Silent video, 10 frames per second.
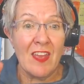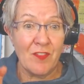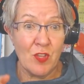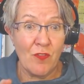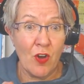
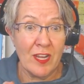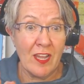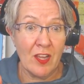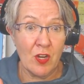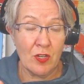if you've already
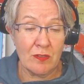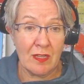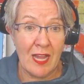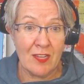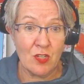got your
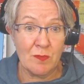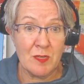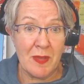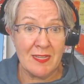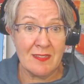classroom
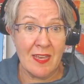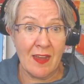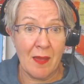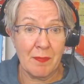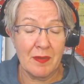space
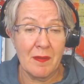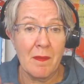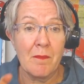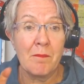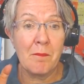set up.
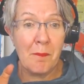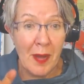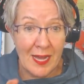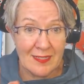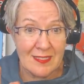
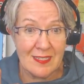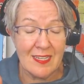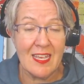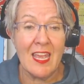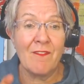But
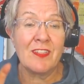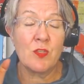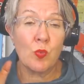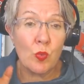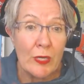if
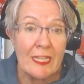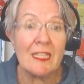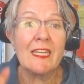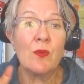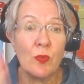it's
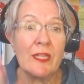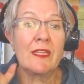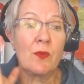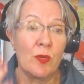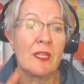really,
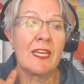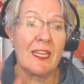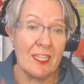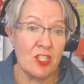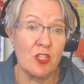really, really
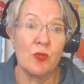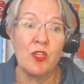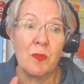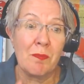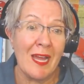an issue,
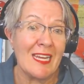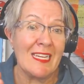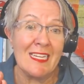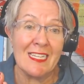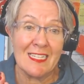you might
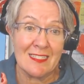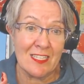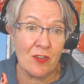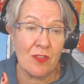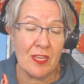need to
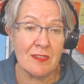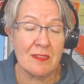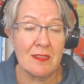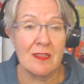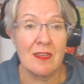consider
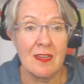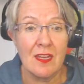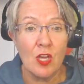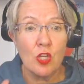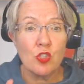this.
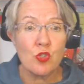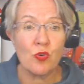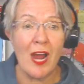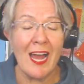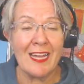
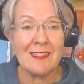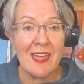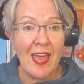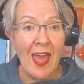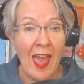Try
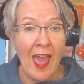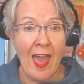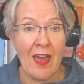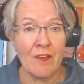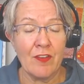to
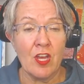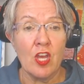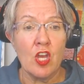have